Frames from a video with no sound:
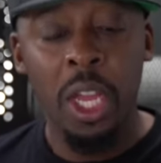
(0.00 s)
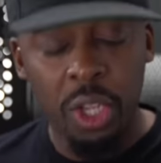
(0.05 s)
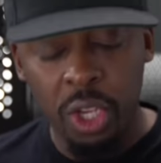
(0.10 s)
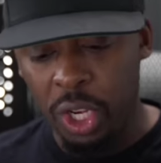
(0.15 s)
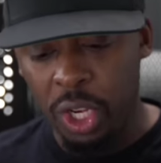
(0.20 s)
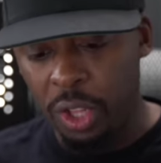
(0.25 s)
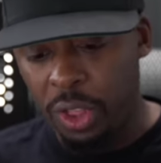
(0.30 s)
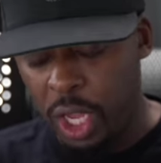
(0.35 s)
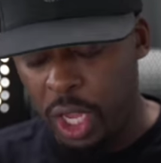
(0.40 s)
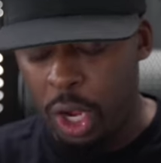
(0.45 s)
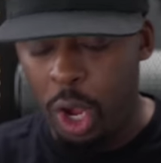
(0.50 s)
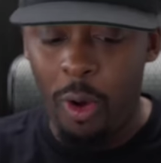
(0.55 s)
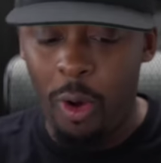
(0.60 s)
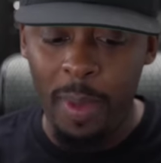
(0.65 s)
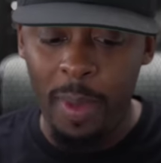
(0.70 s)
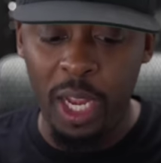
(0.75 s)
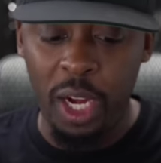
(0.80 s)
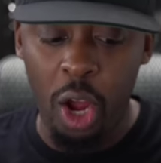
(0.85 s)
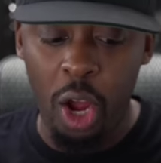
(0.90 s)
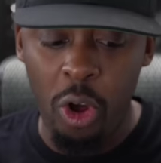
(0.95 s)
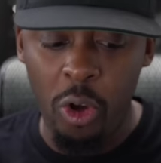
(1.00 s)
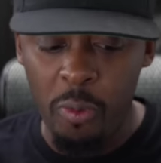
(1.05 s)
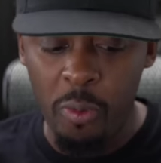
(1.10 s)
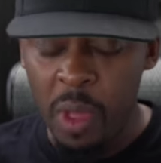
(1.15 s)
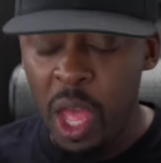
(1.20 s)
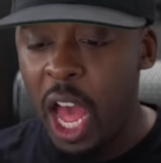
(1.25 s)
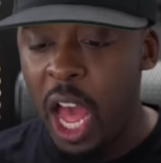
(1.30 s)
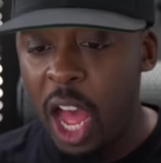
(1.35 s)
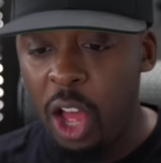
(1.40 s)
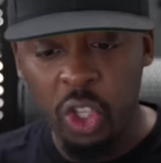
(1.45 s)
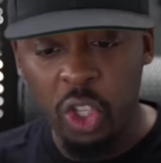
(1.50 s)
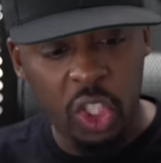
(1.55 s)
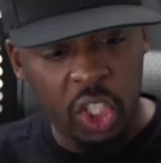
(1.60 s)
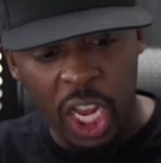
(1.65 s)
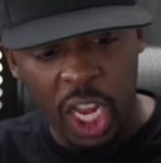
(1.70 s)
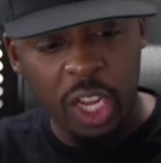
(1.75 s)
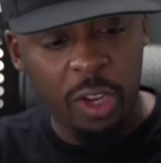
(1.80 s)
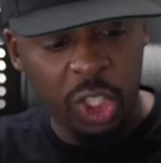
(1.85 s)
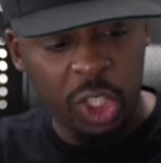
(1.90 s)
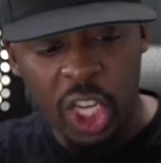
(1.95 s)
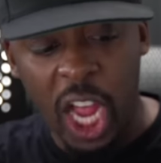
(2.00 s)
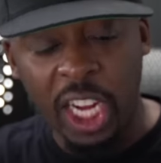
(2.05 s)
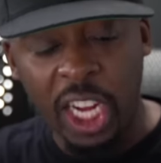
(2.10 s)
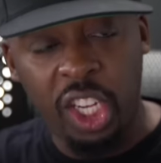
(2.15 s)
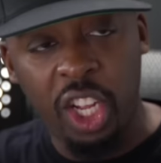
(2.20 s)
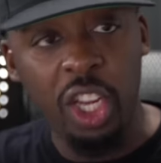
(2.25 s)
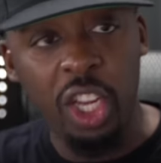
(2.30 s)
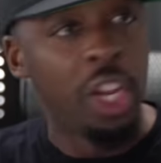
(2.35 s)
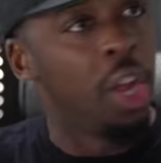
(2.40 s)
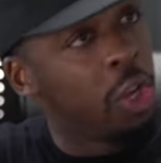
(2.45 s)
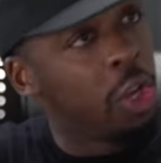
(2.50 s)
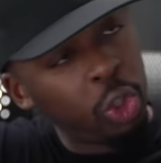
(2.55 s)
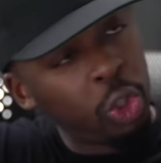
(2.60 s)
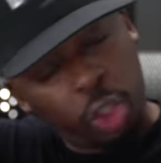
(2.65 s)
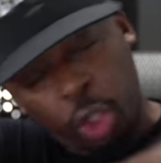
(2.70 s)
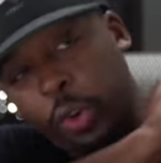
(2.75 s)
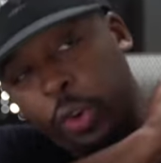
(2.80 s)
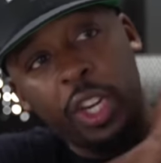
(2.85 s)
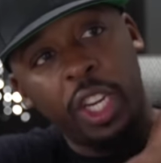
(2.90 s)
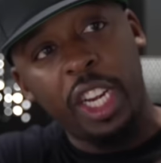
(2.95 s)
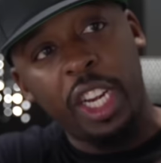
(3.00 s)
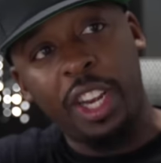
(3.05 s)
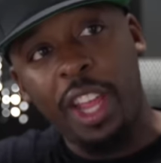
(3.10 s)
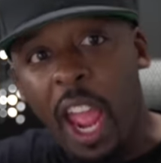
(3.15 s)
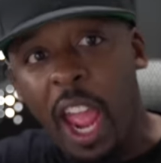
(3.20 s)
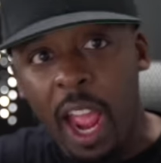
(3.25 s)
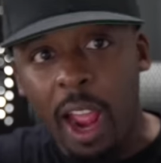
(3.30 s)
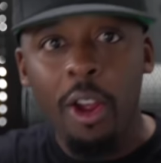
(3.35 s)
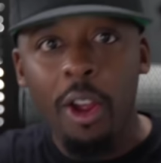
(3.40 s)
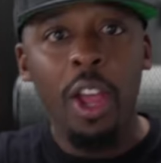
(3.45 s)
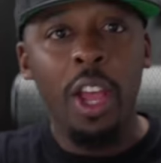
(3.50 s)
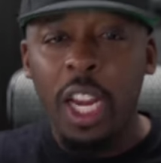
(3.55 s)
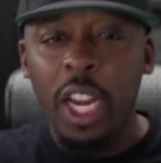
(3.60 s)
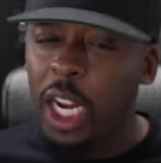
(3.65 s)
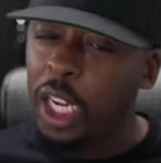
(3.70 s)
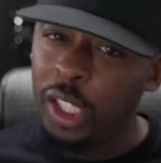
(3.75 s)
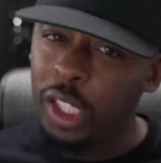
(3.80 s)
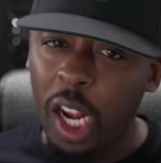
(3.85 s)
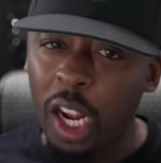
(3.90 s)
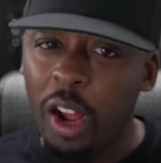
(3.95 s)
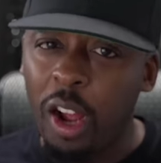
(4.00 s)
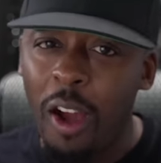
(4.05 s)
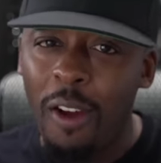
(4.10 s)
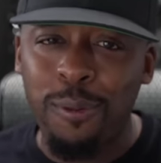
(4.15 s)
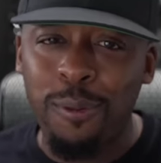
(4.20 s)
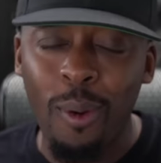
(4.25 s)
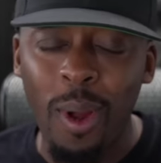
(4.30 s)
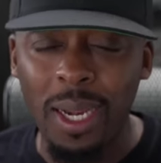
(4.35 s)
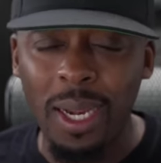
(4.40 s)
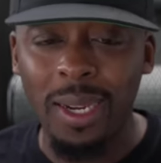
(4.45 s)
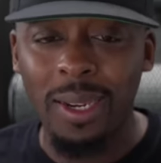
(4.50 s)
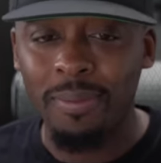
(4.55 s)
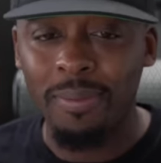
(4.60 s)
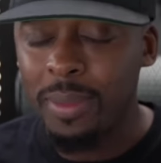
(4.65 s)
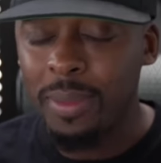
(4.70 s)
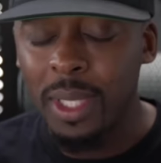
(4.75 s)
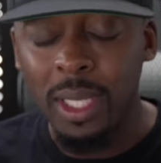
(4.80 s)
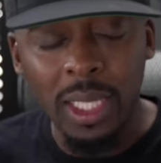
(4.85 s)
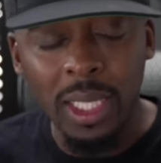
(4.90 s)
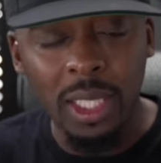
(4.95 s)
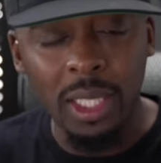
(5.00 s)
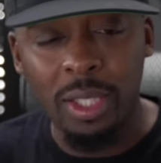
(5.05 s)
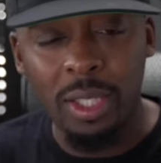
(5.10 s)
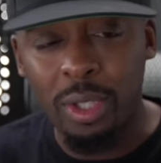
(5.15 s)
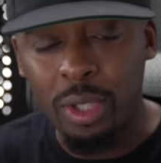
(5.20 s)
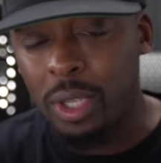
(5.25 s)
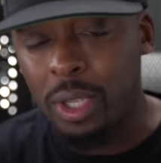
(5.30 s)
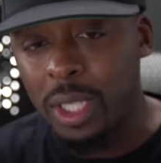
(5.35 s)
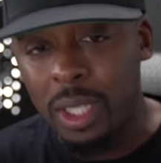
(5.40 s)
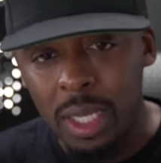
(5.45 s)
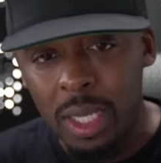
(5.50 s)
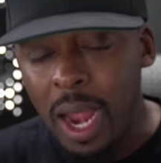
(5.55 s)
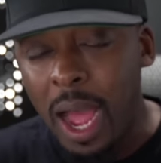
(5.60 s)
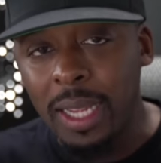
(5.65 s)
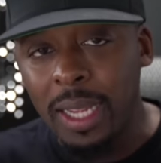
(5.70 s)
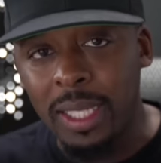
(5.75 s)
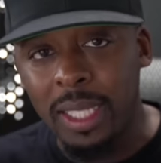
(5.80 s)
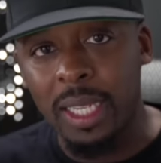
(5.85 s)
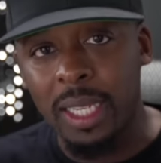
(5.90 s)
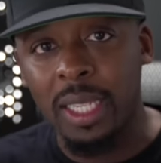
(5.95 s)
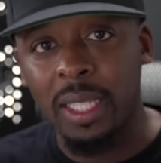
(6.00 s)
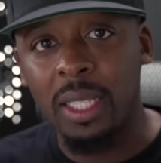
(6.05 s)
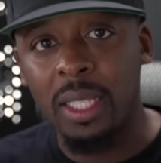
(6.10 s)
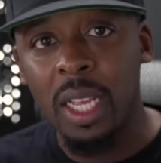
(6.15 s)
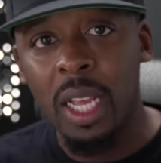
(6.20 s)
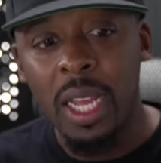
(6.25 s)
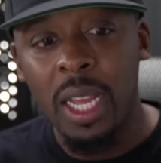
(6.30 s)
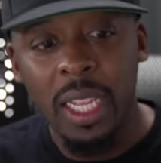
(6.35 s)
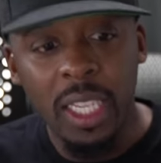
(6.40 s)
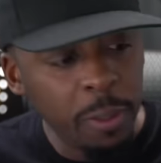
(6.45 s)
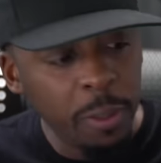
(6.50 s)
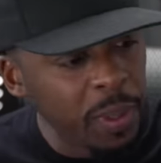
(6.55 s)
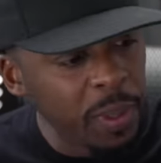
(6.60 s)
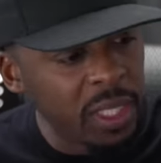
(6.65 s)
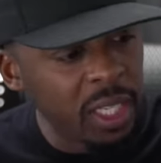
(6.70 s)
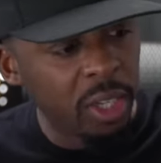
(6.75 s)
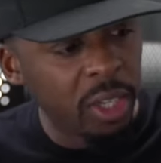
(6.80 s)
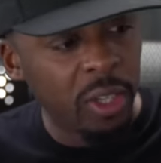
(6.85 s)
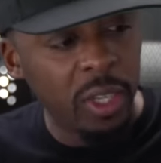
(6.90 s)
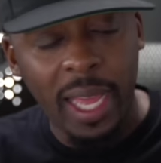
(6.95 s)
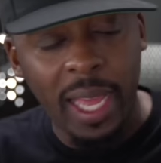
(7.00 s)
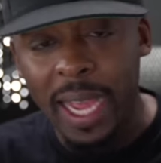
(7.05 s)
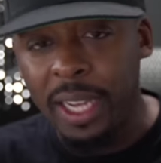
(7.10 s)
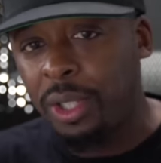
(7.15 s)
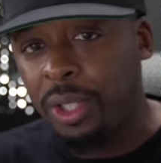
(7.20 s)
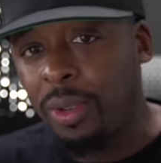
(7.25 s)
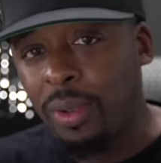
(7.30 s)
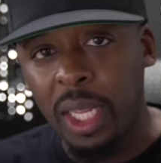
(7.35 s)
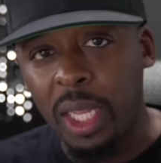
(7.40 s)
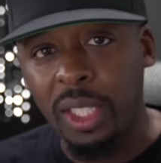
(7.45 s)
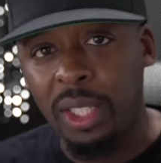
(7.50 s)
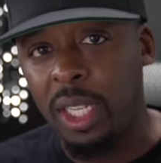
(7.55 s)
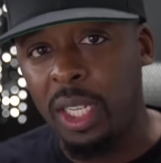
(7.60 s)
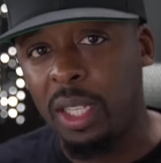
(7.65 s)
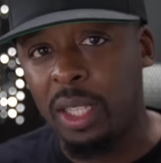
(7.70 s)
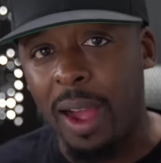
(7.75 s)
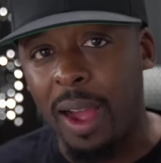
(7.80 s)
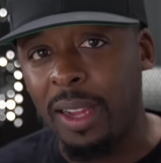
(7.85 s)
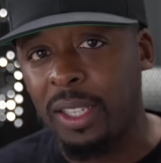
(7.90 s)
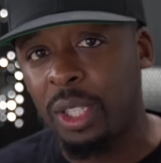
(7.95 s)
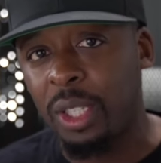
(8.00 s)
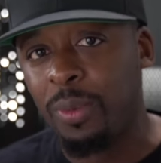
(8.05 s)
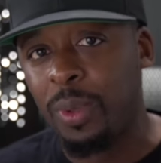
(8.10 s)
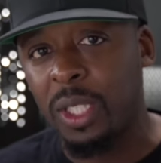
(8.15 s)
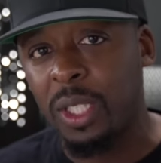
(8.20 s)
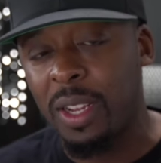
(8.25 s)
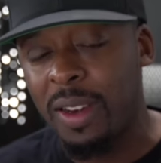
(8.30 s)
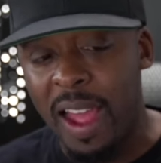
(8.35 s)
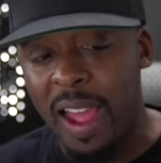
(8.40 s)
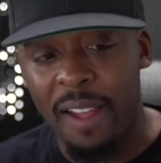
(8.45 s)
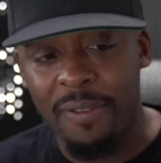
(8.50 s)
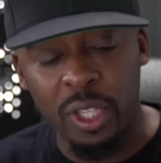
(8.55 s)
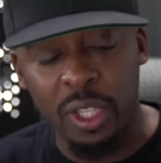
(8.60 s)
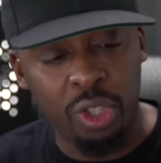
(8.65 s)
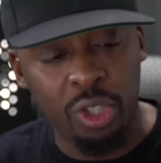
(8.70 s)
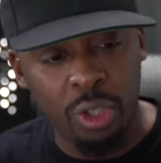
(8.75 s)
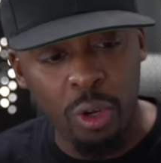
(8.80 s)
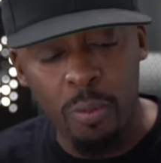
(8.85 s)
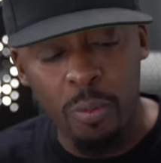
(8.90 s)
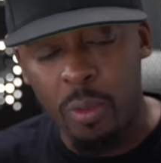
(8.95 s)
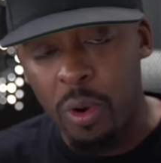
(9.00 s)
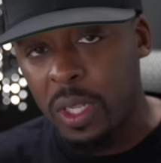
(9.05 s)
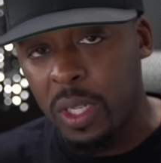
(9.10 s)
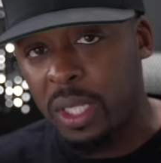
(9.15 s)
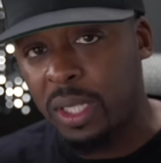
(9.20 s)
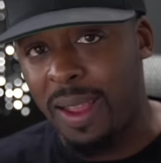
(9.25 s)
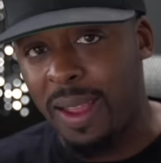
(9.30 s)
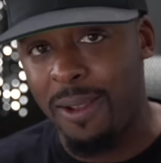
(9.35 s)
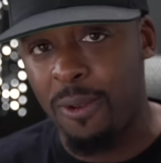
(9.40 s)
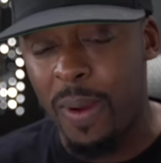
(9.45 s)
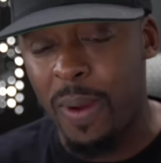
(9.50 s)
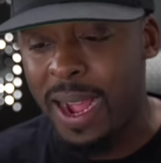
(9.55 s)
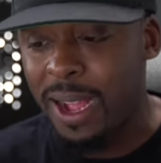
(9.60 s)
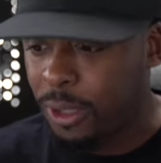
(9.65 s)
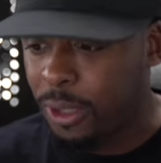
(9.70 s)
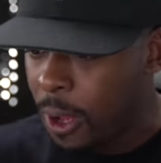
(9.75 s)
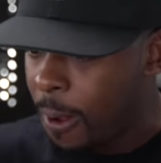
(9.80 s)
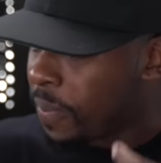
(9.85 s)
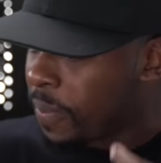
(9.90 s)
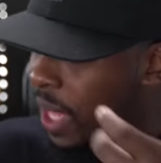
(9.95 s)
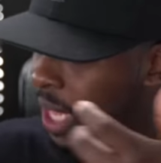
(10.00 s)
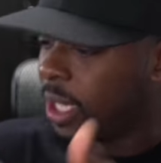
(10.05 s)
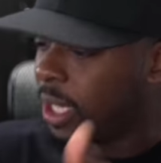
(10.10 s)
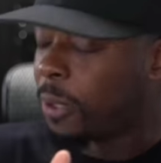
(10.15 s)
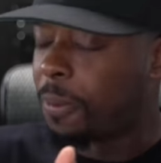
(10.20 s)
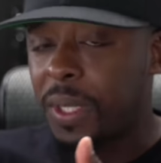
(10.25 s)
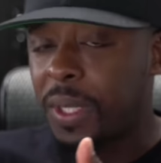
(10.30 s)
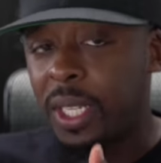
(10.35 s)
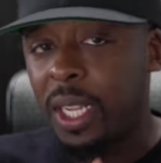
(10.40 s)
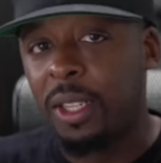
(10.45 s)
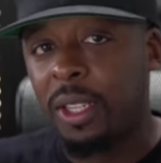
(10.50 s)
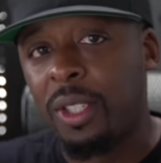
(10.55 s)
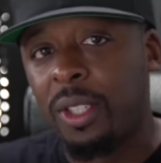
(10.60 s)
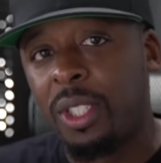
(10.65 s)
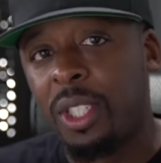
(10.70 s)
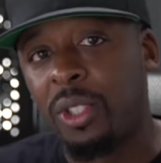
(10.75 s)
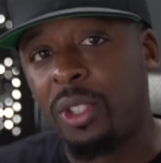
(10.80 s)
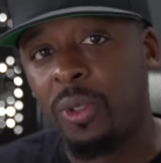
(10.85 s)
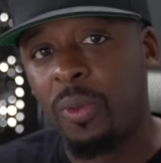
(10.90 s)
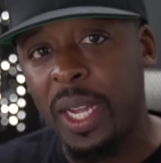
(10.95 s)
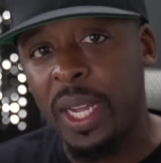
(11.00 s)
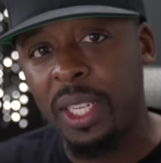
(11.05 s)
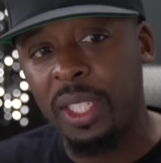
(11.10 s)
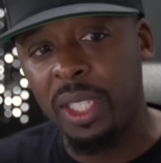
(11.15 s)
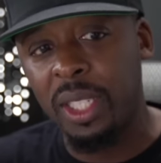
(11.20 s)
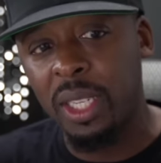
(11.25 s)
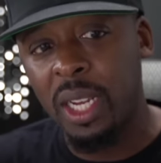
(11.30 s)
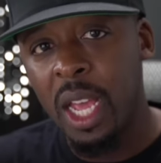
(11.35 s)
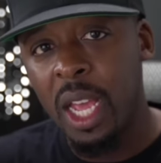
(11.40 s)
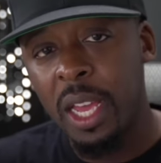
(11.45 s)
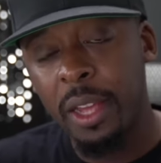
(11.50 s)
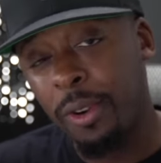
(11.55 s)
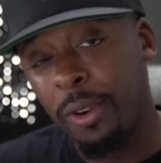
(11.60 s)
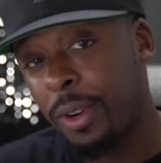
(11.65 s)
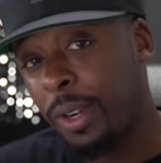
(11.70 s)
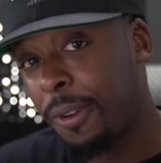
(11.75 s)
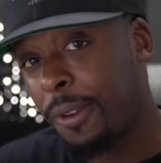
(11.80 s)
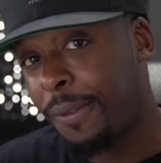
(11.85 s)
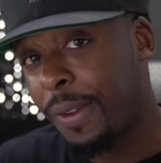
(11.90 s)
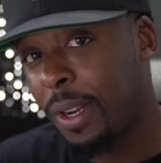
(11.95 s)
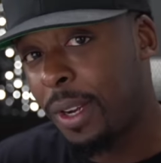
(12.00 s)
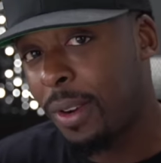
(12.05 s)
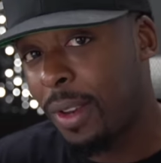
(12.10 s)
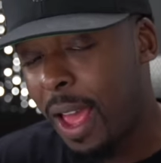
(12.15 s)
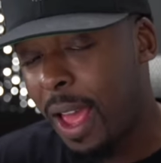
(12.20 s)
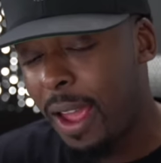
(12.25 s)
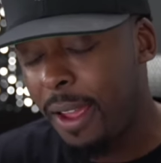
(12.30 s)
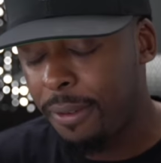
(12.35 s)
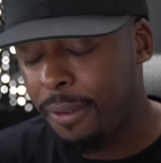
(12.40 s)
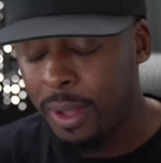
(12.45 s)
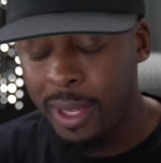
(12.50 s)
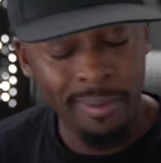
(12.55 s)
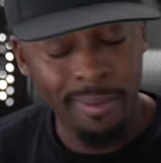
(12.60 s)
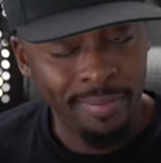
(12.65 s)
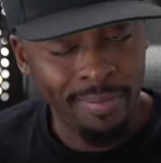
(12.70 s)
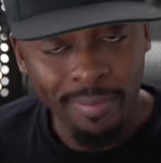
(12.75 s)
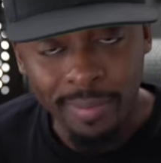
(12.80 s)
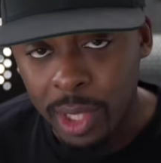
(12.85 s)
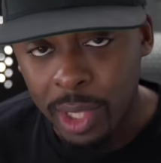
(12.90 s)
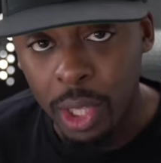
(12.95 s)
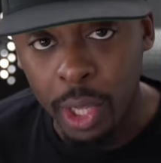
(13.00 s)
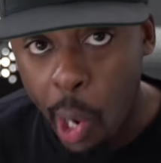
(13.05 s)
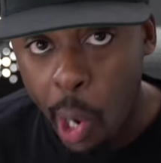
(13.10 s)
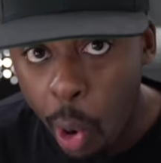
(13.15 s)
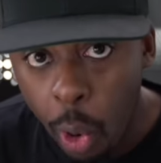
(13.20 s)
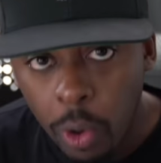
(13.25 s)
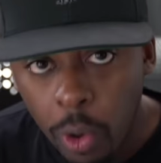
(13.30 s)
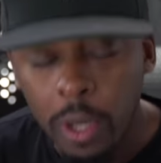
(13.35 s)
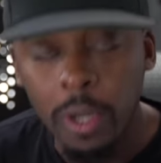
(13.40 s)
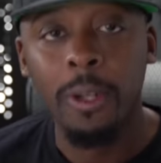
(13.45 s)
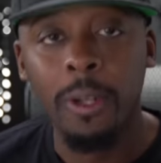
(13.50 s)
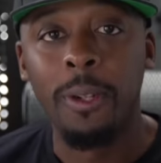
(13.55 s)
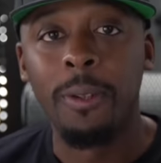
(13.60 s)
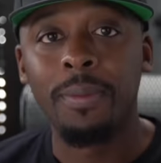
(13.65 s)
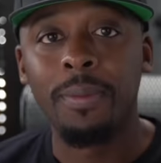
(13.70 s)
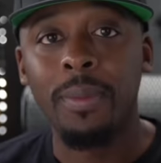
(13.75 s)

You're going to think, oh, I'm at home. I only take a shotgun, shoot it in the air, and they take off running. It's just, it's nonsense. In this particular case, she thinks she thought she was going to have to shoot more than ten rounds in this particular situation in order to defend her life. No,